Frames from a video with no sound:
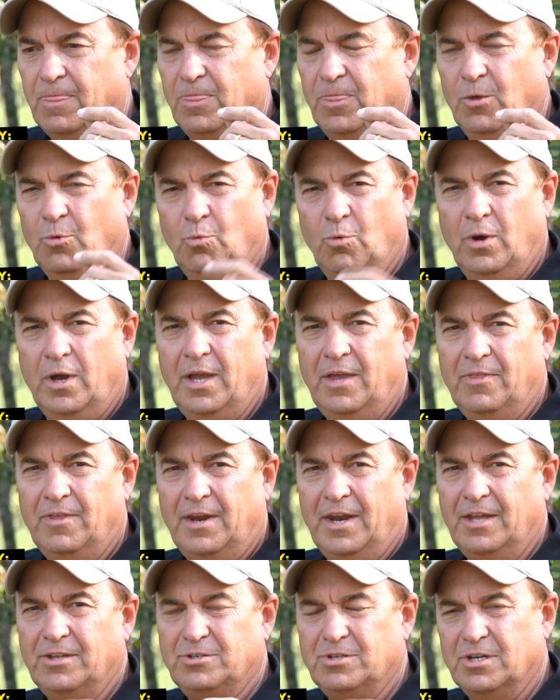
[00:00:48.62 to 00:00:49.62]
the way
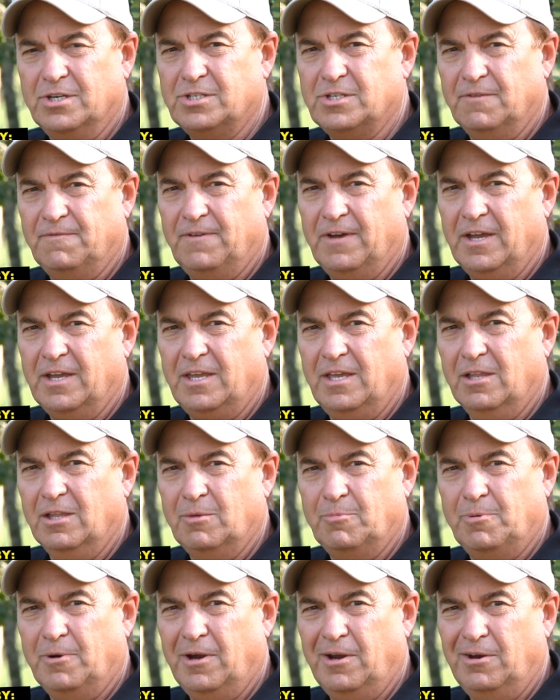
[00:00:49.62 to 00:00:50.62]
that I justify
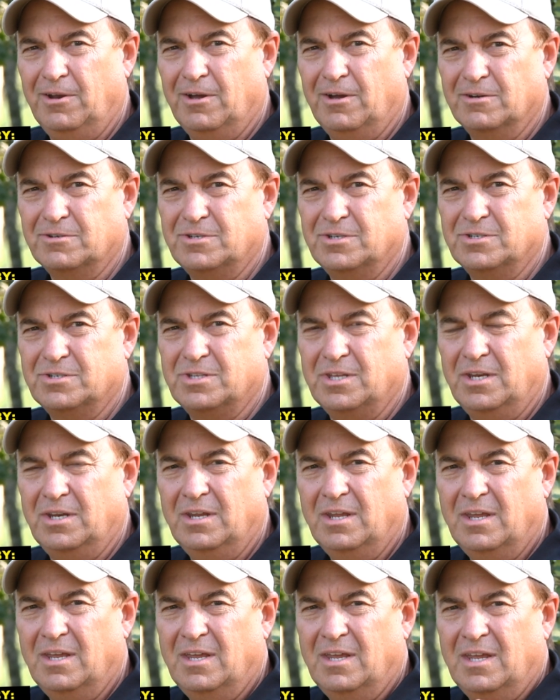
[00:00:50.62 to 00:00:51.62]
killing prairie dogs is that,
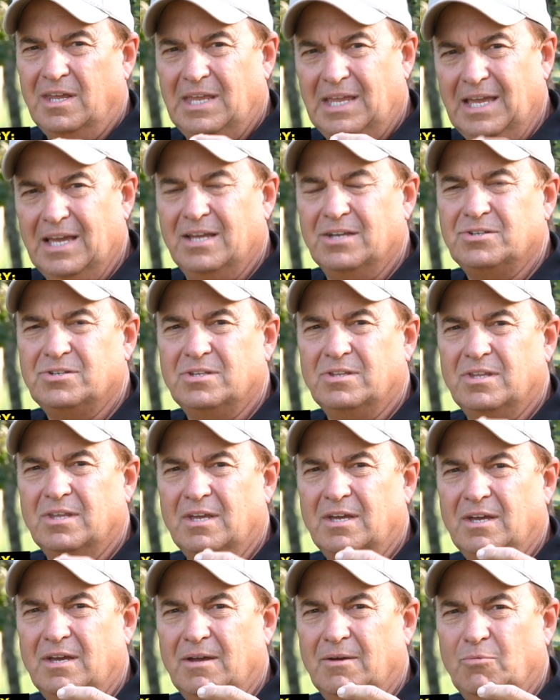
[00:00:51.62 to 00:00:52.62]
yes,
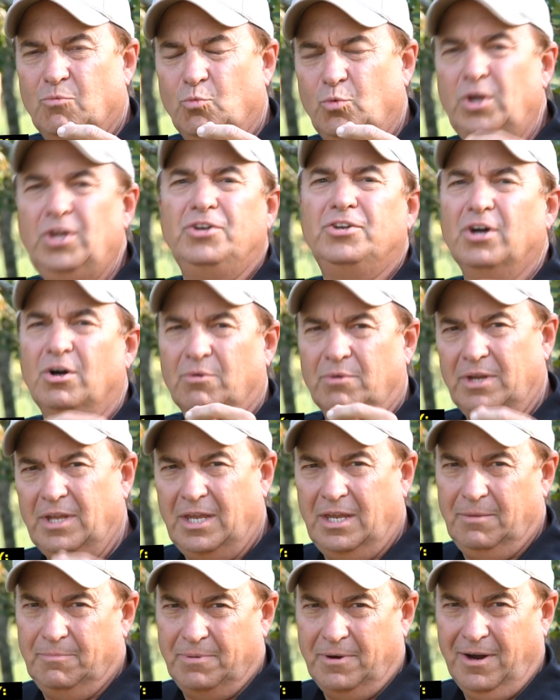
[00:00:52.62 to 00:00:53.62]
uh, we don't
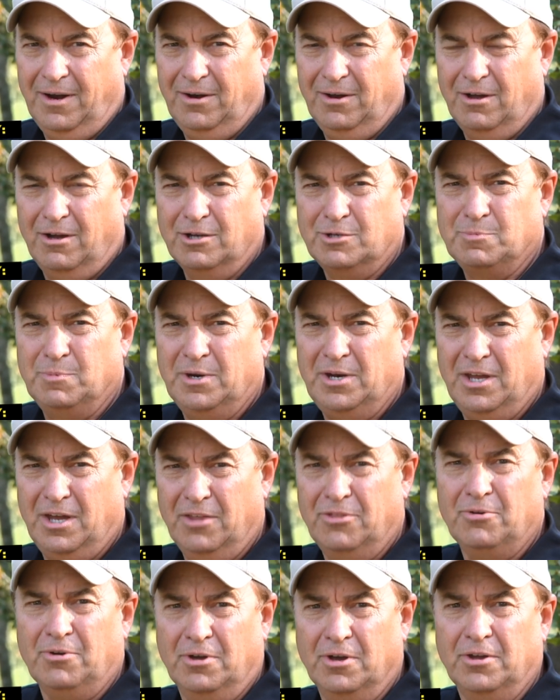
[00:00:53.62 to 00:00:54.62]
eat prairie dogs, but
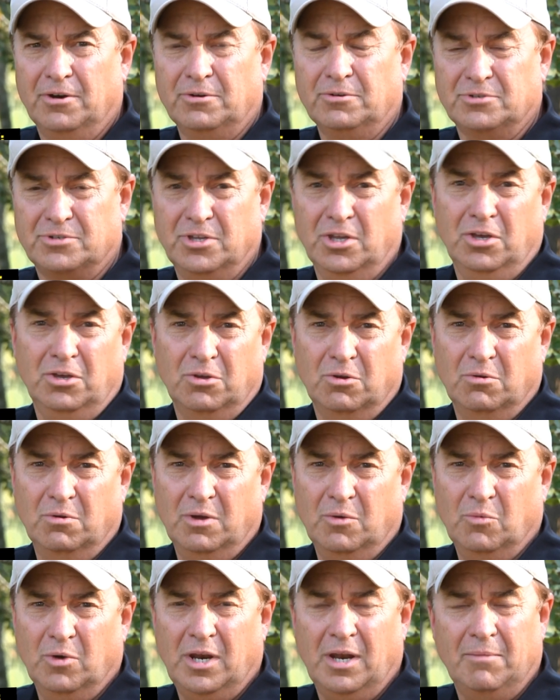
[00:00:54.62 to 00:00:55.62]
other hunters do.
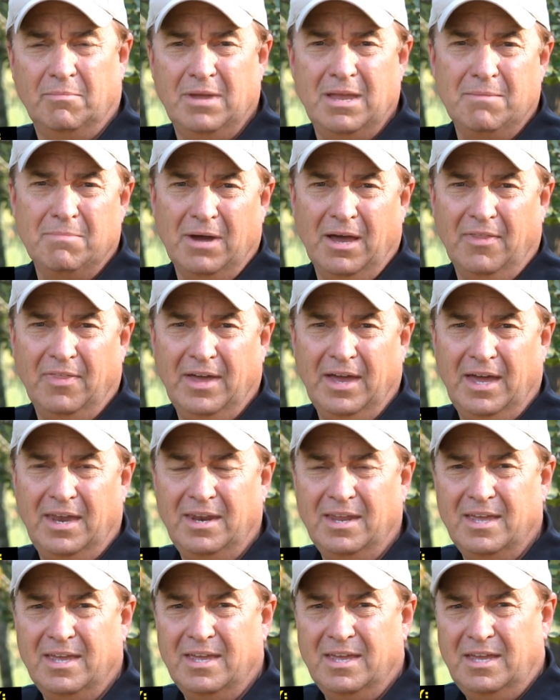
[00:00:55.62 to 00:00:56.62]
And what I mean by
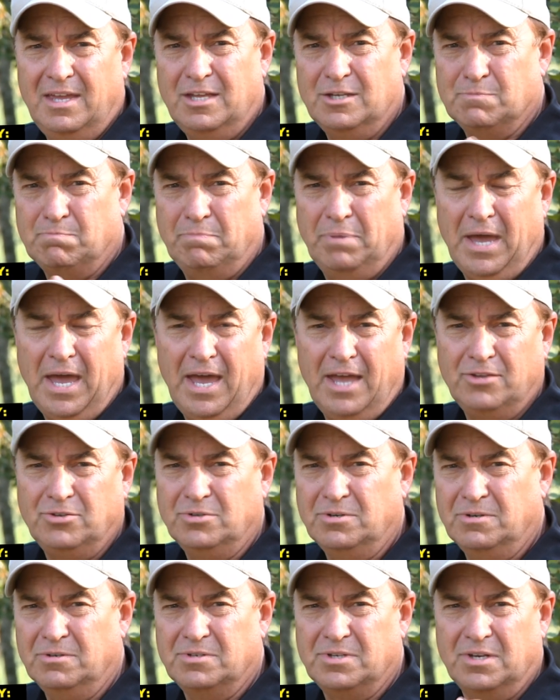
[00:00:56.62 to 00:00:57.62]
that is
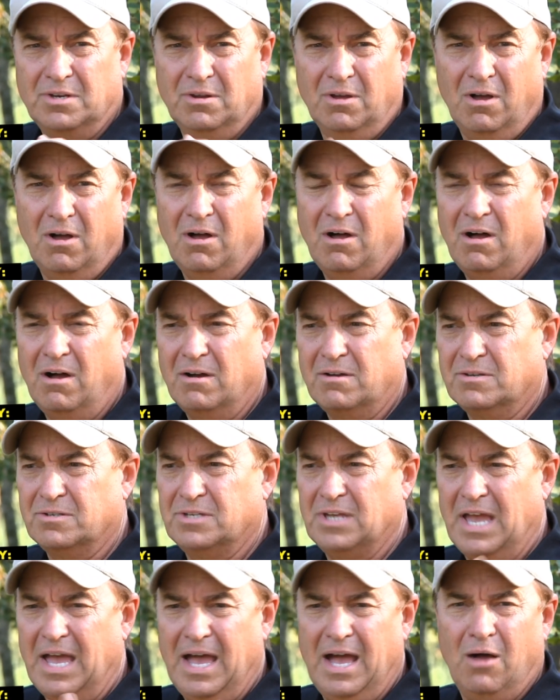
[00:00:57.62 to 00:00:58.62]
badgers and
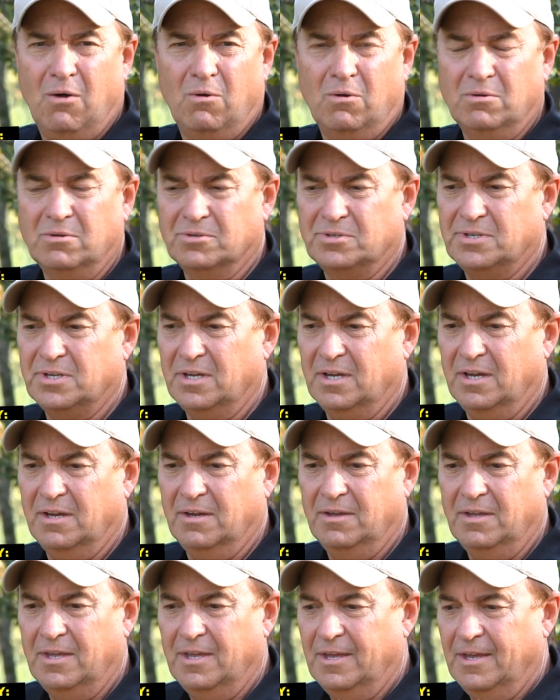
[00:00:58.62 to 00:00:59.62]
hawks, owls,
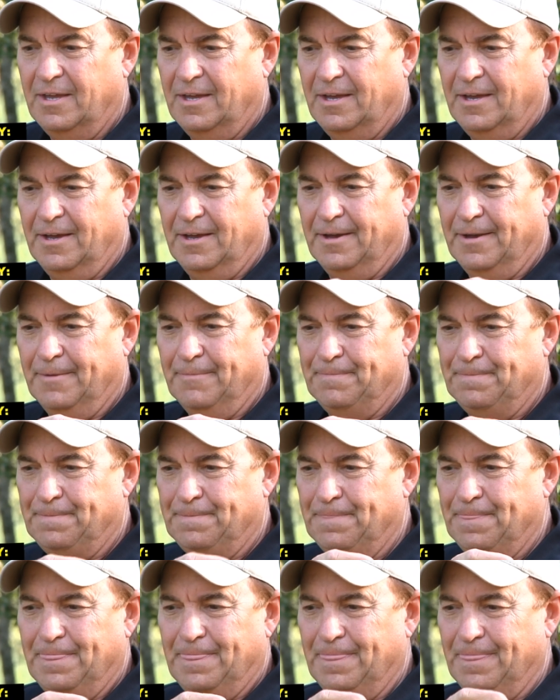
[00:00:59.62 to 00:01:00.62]
uh, uh,
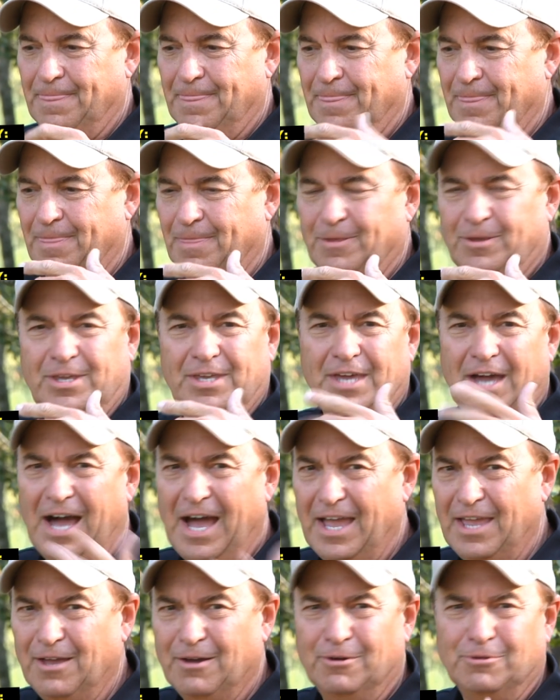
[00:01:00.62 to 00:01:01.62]

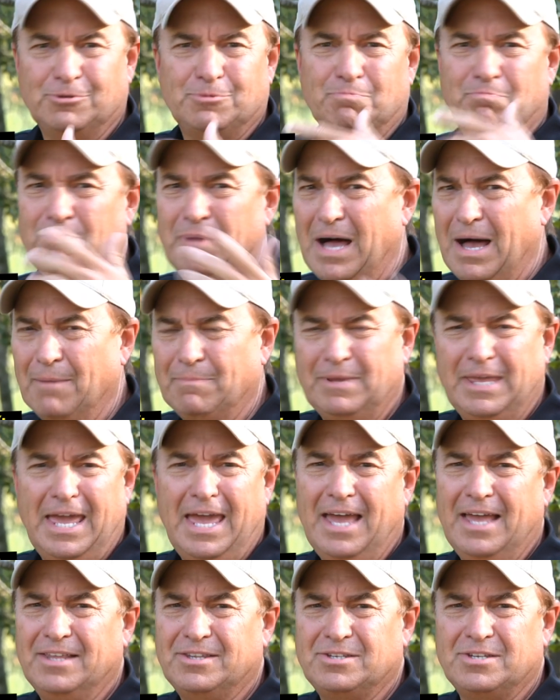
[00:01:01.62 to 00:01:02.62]
coyotes,
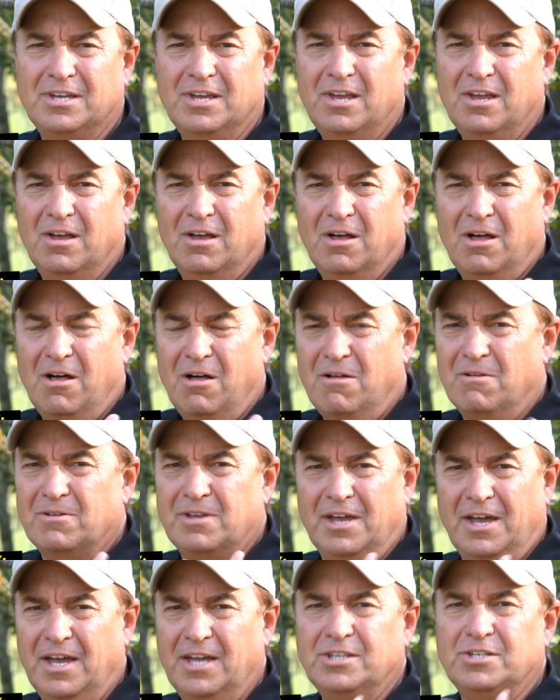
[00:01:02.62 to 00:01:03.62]
bobcats, all
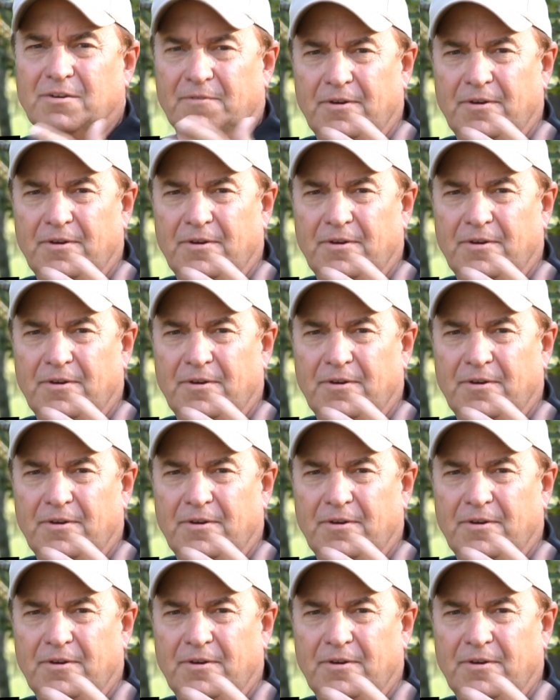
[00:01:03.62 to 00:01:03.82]
kinds of